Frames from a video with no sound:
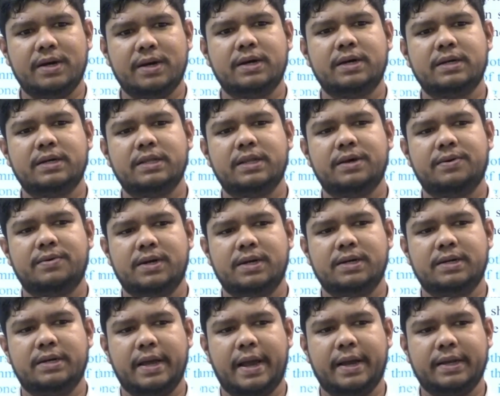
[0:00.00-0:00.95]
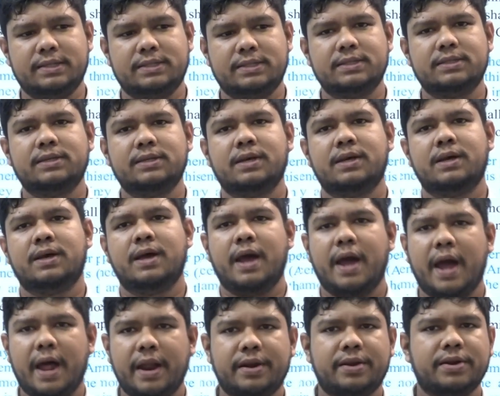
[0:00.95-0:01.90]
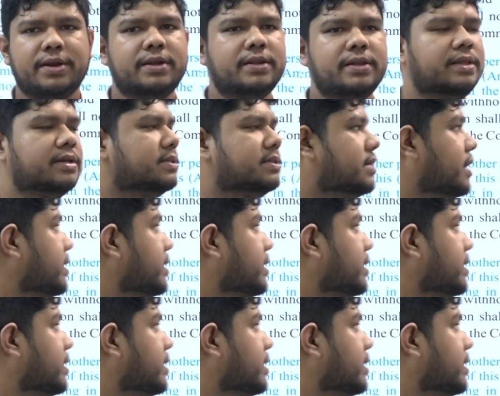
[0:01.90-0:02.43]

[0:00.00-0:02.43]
heard the word tax, and read this